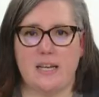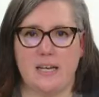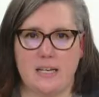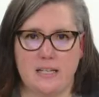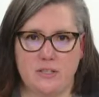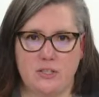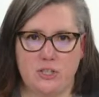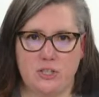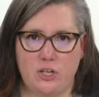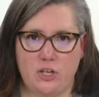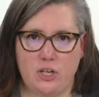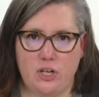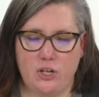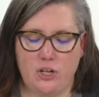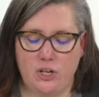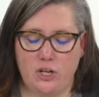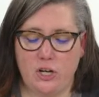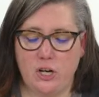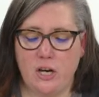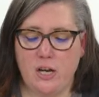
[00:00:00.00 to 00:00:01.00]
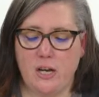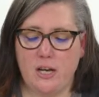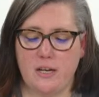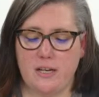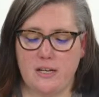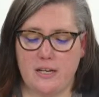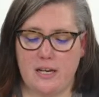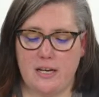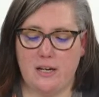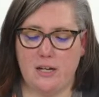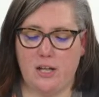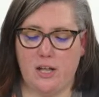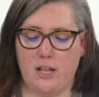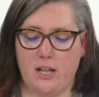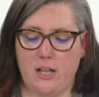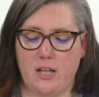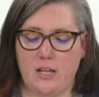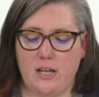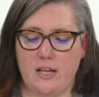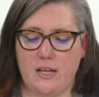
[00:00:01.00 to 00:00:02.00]
Insert your
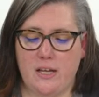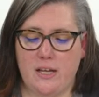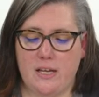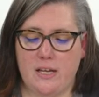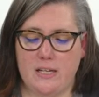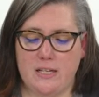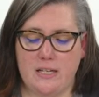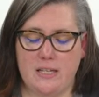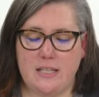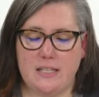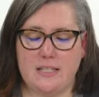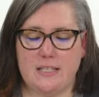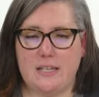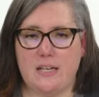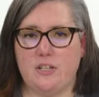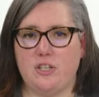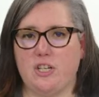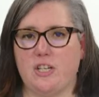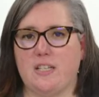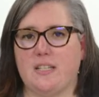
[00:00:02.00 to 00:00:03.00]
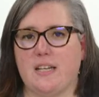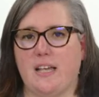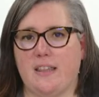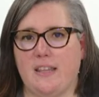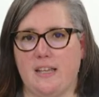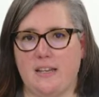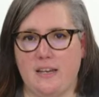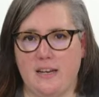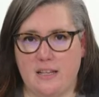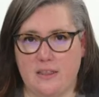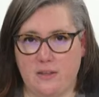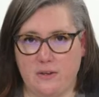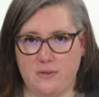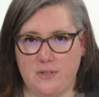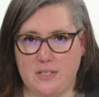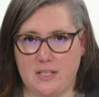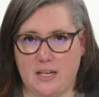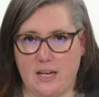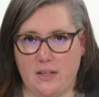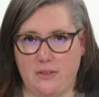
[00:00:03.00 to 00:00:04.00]
needle into the stitches and then knit
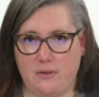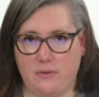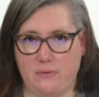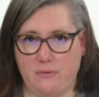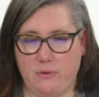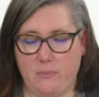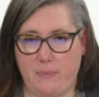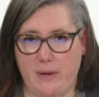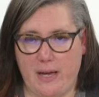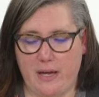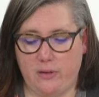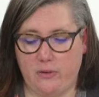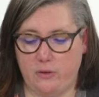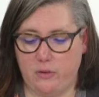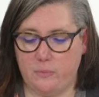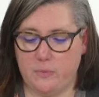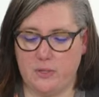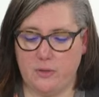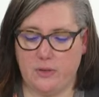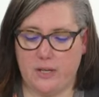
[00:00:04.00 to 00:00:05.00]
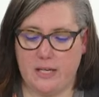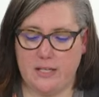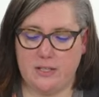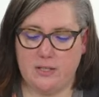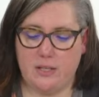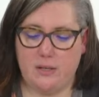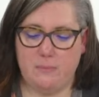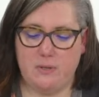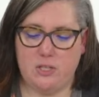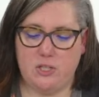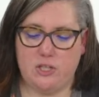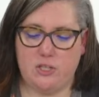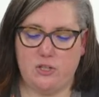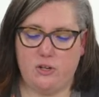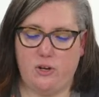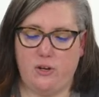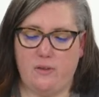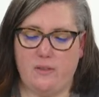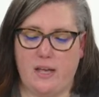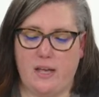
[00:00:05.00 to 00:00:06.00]
those together through the back loops. Okay, so let me just show you